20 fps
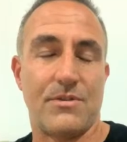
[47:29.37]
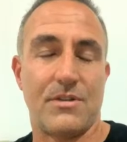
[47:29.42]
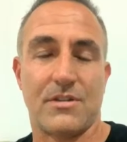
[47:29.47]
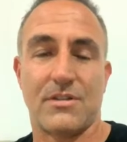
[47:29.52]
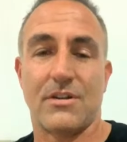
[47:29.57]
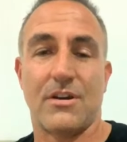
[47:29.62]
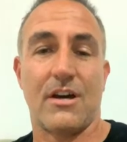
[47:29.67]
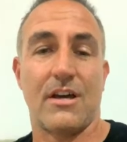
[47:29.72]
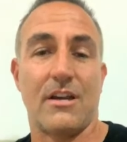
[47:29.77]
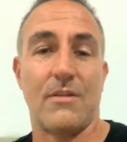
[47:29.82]

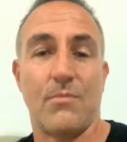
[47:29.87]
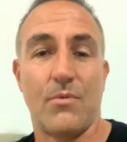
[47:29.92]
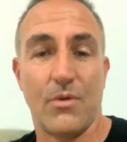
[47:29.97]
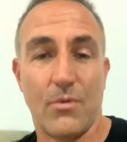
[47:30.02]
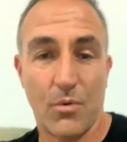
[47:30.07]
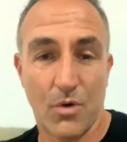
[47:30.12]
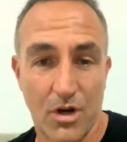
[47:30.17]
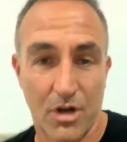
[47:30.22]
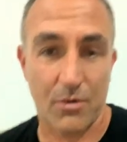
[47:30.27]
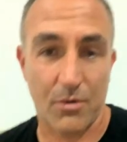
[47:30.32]
decided
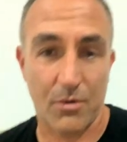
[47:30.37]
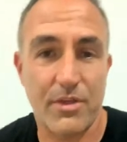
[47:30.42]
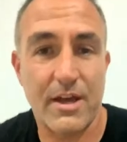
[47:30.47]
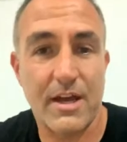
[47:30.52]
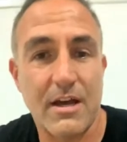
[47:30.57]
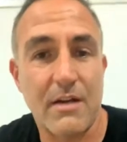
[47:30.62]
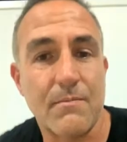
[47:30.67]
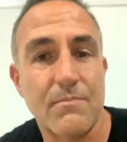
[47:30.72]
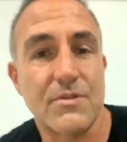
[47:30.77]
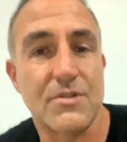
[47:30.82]
we work with
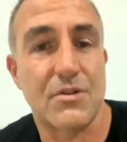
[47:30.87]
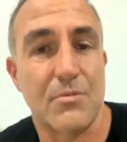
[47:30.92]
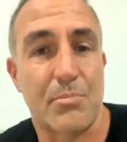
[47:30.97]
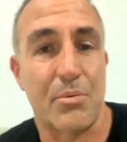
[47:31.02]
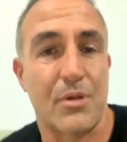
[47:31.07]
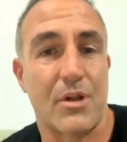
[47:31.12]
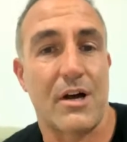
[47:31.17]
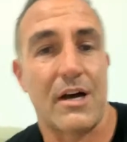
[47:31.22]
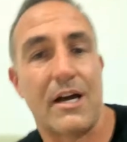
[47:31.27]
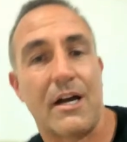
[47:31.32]
our
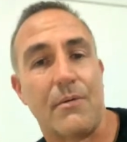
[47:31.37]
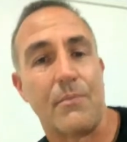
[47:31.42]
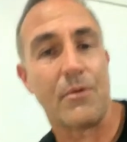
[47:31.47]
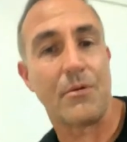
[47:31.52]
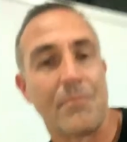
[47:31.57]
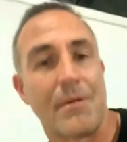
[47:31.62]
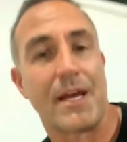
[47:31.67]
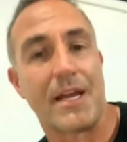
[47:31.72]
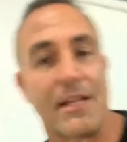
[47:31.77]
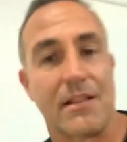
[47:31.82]
supplier.
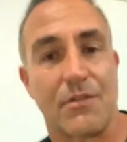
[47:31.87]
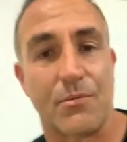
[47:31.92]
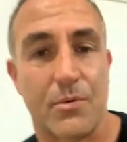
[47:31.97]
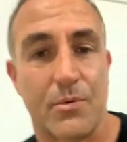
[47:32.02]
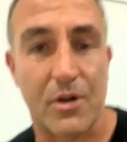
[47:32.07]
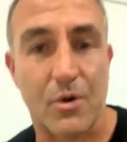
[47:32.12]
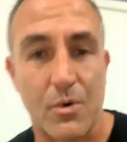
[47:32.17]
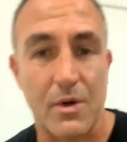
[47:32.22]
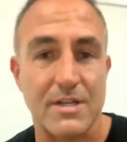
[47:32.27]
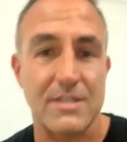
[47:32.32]
We make the
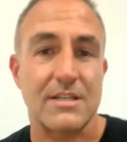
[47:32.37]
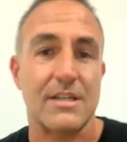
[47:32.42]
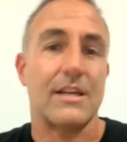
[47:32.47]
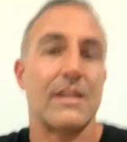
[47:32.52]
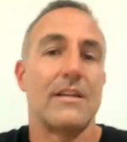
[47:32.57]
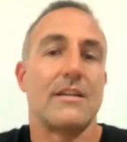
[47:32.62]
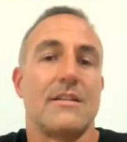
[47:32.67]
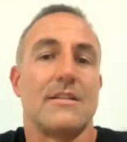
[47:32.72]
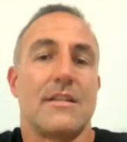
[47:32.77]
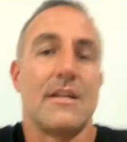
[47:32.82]
request to
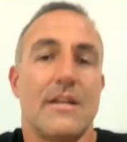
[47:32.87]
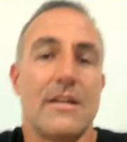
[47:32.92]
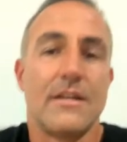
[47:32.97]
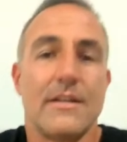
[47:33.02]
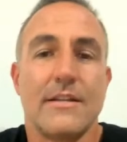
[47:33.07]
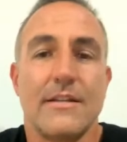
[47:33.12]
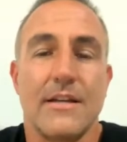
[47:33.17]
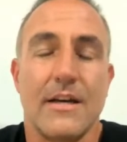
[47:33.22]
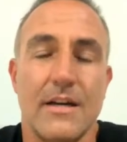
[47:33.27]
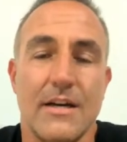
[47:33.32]
get as
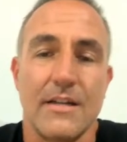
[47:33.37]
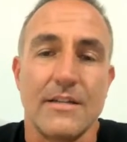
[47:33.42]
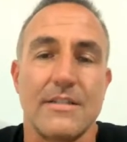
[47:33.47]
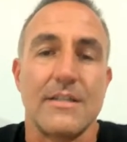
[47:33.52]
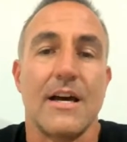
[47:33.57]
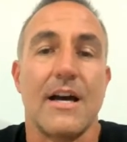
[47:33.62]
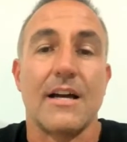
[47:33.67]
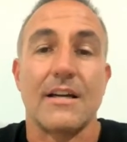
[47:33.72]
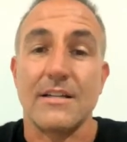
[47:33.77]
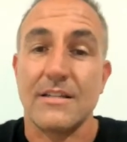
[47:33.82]

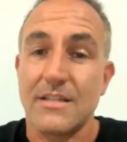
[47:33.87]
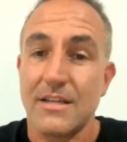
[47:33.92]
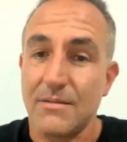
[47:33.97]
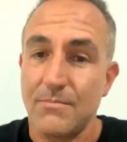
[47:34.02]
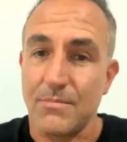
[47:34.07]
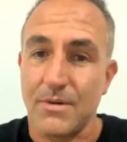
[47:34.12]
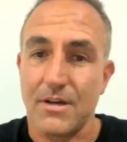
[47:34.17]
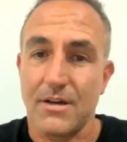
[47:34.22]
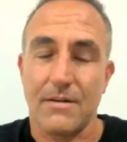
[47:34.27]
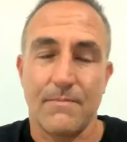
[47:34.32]
darker
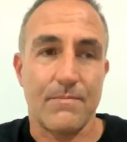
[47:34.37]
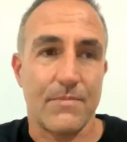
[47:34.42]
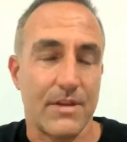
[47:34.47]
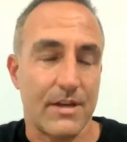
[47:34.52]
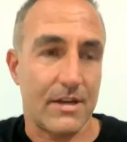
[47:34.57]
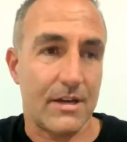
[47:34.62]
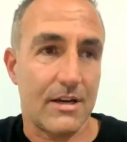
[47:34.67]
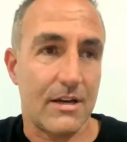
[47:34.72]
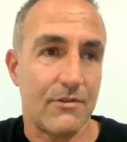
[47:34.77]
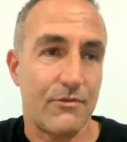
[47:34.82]
timber
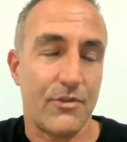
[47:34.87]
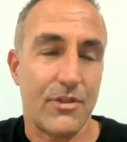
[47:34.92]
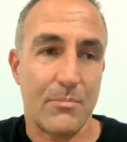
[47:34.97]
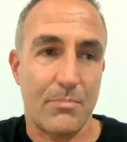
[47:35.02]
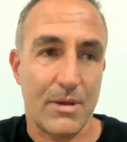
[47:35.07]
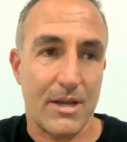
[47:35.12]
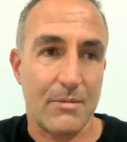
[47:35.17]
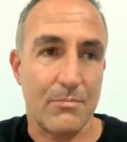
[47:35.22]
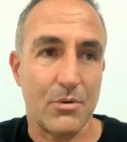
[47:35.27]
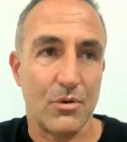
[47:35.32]
for
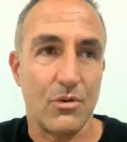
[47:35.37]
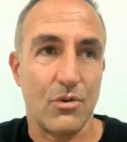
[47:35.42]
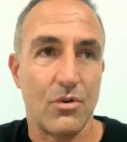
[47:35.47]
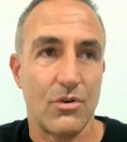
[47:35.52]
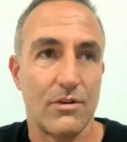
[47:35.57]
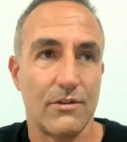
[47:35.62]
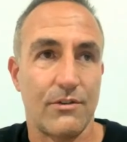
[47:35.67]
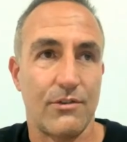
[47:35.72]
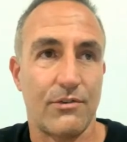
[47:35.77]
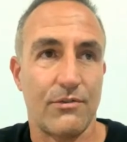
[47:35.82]
the bamboo
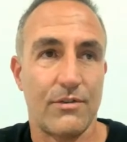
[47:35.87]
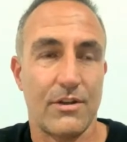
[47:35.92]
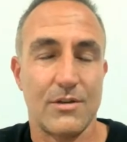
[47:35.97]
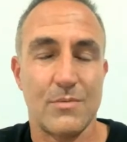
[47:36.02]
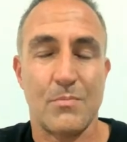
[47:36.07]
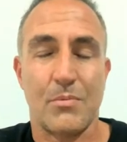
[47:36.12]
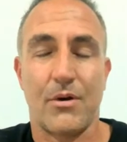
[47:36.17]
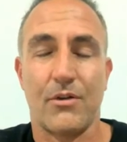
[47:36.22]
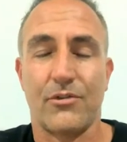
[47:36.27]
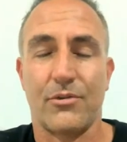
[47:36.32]
look as
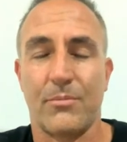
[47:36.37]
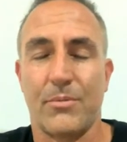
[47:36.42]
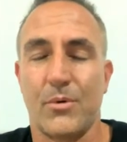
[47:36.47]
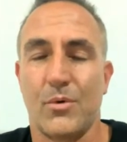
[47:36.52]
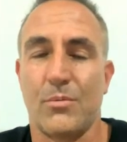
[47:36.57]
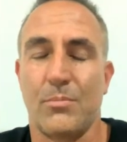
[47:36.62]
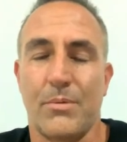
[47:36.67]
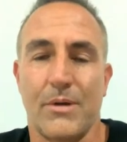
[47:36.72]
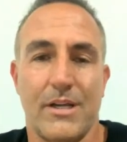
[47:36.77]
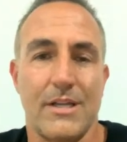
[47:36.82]

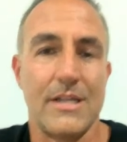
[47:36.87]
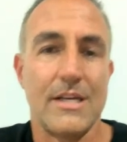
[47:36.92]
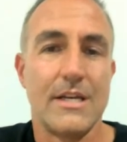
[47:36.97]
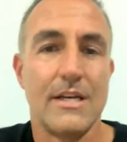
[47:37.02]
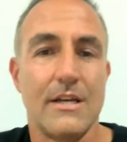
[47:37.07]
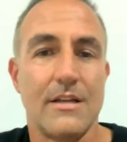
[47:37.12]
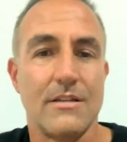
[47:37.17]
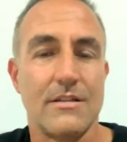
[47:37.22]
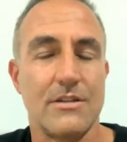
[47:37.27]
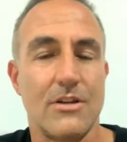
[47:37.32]
possible, but
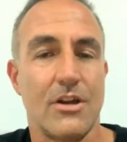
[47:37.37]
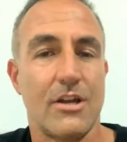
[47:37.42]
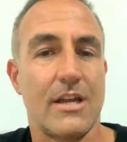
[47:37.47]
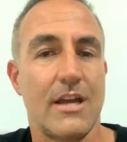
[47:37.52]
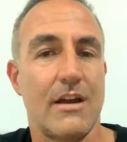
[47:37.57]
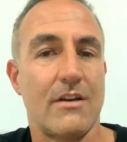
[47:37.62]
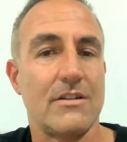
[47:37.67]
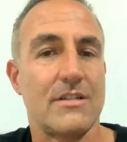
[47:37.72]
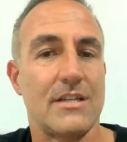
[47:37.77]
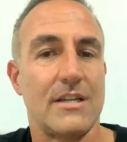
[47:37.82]
there's no
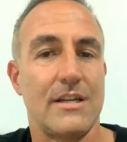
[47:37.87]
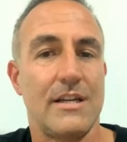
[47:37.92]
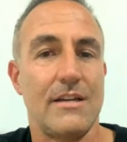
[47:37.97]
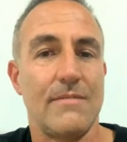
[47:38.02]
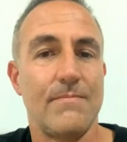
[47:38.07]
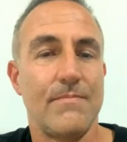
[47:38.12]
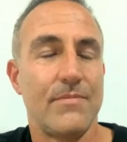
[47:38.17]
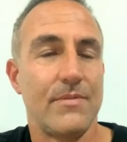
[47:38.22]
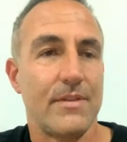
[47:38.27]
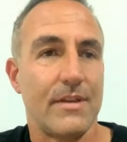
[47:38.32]

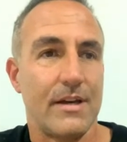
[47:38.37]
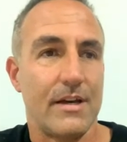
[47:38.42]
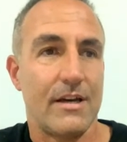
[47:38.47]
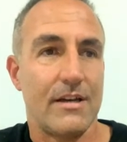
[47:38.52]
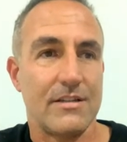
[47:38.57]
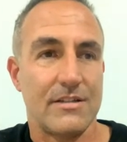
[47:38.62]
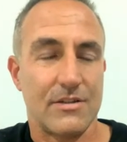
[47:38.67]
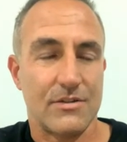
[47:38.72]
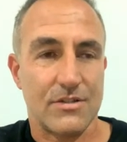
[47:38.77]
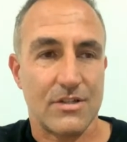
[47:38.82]
guarantee.
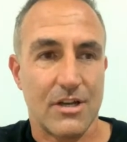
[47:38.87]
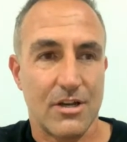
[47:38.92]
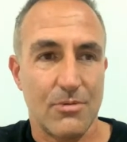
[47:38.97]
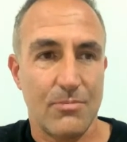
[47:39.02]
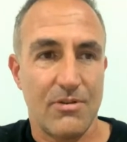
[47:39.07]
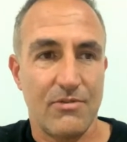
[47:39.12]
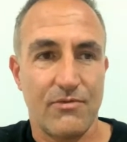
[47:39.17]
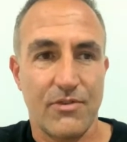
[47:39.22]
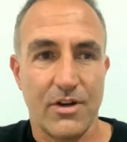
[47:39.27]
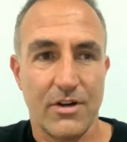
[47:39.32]
So it's going
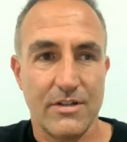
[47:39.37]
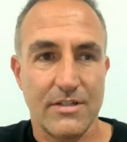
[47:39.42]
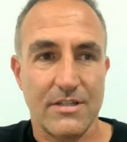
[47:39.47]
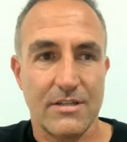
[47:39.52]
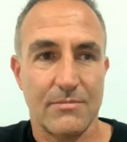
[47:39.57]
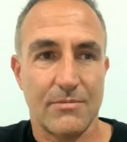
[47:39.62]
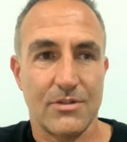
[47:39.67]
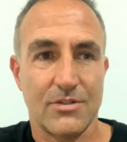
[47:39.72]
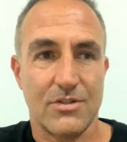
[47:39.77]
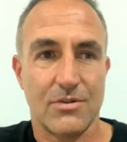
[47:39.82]
to be very
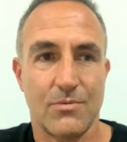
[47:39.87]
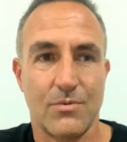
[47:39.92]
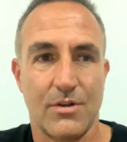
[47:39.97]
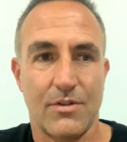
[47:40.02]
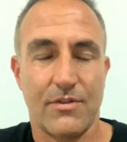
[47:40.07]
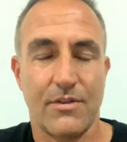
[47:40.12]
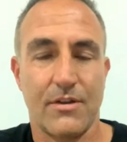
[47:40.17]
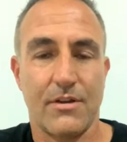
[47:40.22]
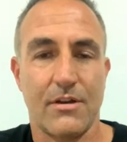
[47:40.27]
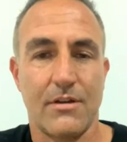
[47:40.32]
similar to
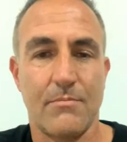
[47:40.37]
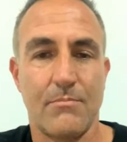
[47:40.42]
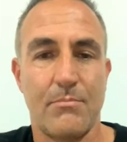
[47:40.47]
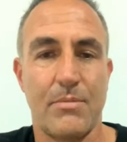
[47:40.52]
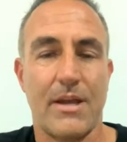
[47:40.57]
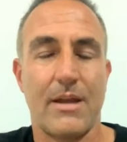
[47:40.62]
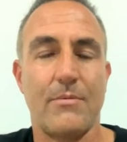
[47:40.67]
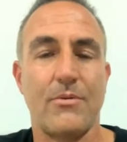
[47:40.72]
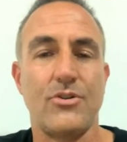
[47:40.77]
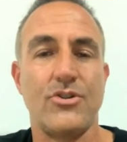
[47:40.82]
what the
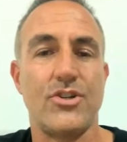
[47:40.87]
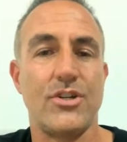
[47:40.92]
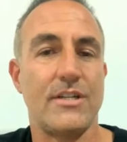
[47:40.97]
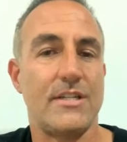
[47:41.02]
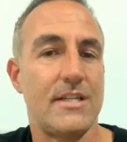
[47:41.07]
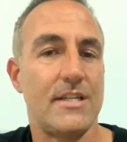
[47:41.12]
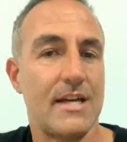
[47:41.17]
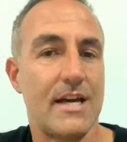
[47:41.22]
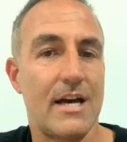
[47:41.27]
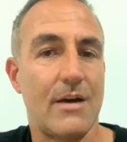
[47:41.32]
bamboo
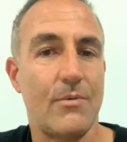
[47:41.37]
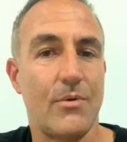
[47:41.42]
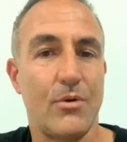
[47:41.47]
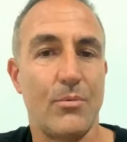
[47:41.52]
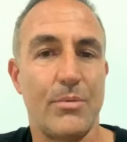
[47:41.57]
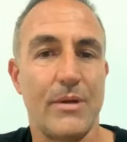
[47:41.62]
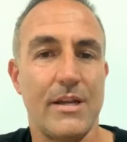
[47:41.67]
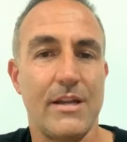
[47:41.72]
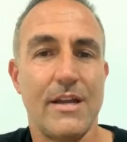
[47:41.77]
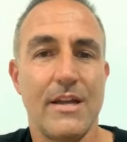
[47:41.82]
GTR
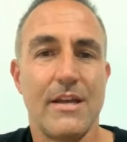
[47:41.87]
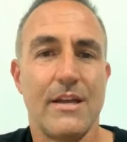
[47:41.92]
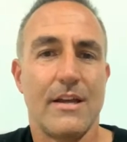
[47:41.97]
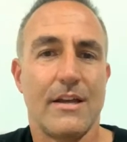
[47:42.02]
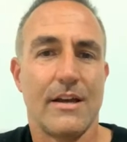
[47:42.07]
will be.